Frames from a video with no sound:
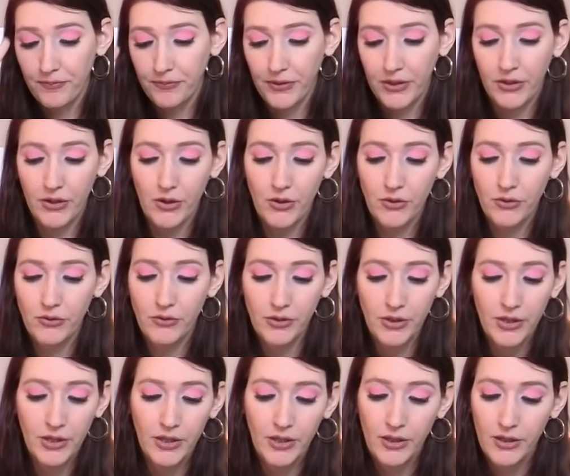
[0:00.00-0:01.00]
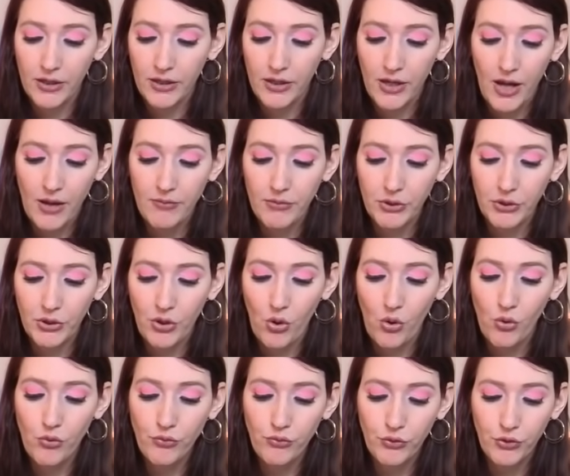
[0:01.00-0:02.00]
You know, I'm really
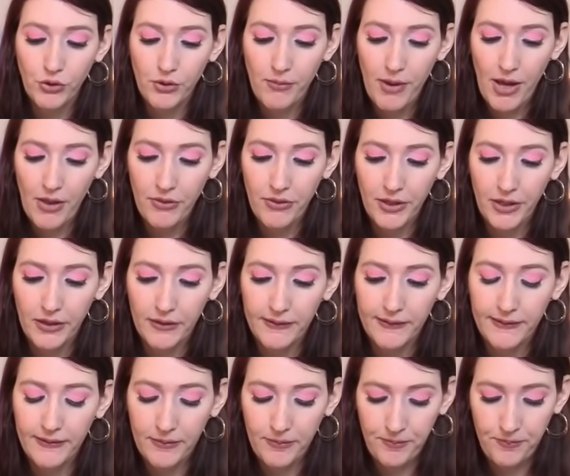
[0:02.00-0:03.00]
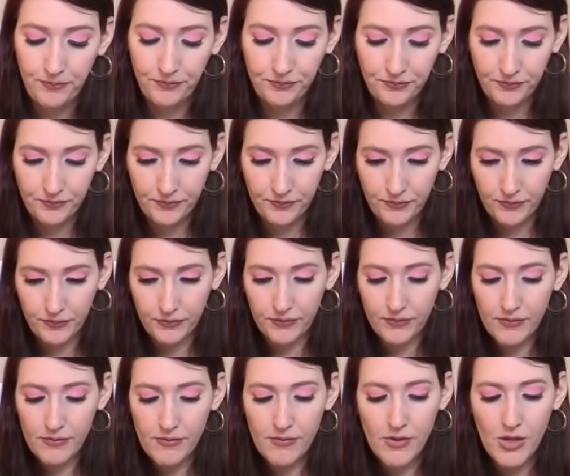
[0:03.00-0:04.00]
hopeful about things.
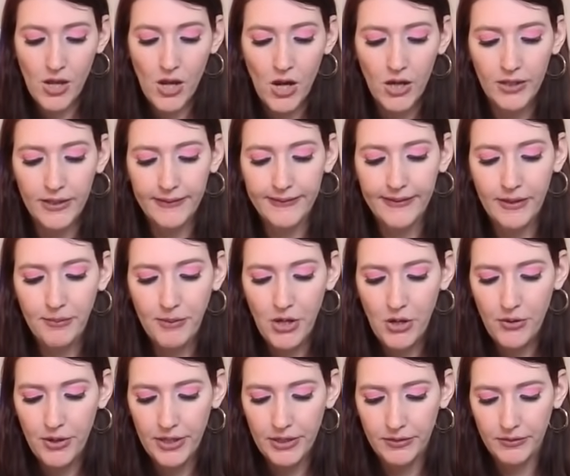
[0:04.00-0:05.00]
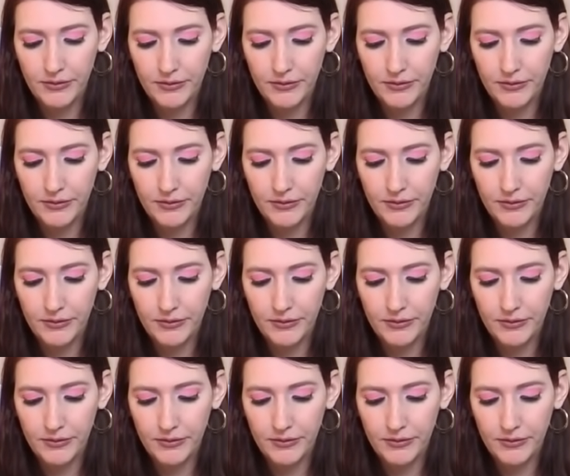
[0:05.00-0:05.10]
All right, let's keep going.